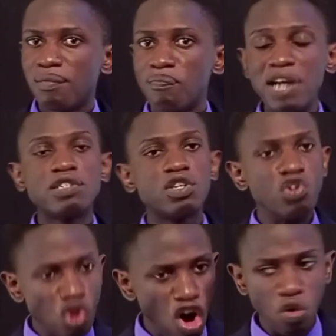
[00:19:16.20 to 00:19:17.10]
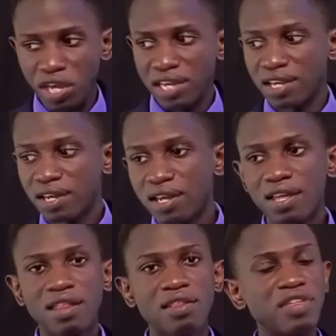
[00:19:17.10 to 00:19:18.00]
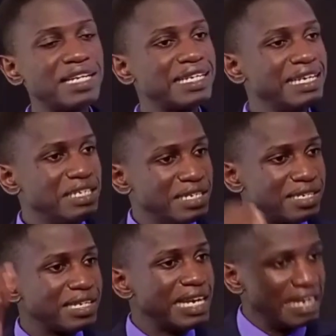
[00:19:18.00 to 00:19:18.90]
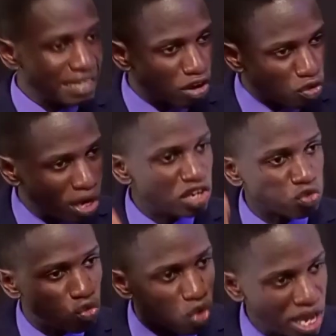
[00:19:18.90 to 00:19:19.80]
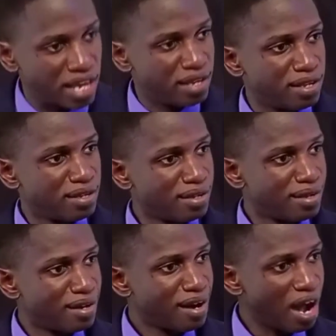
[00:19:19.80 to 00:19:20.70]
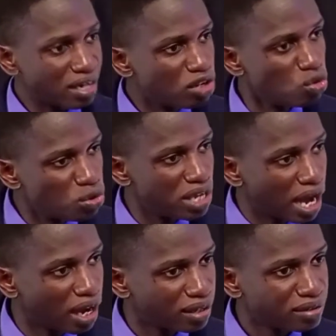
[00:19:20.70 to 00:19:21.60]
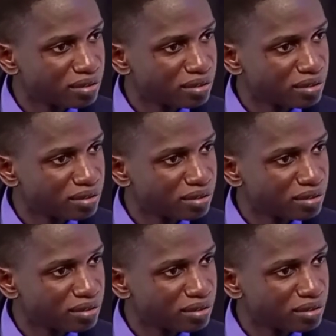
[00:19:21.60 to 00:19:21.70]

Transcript: but knowing that it is in the right way. Hallelujah.